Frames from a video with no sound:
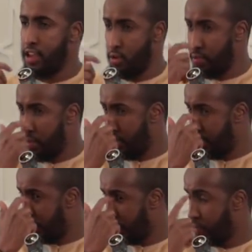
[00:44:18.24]
Are you with me,
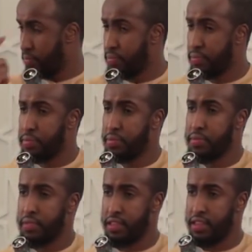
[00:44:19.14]
brothers?
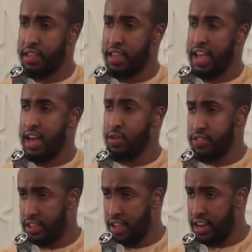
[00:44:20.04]
How
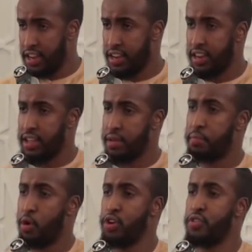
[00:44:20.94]
is it done?
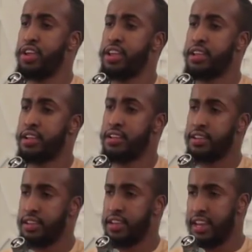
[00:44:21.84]
Pondering
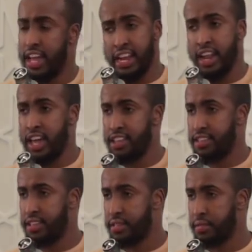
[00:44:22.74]
and
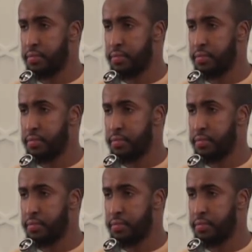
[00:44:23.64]
analyzing.